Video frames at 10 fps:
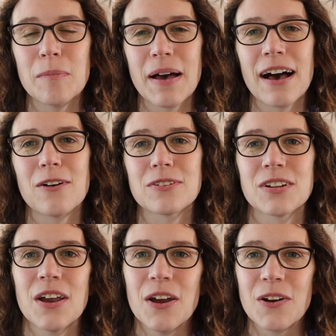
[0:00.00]
about
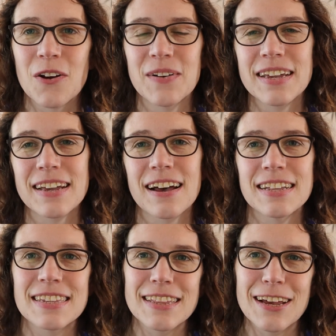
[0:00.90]
Growing in
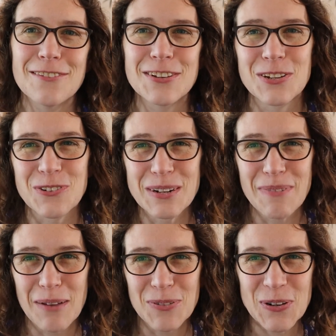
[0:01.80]
God's Love, a Story
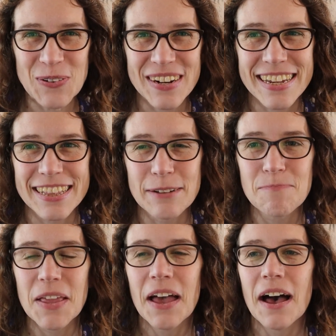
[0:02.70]
Bible curriculum.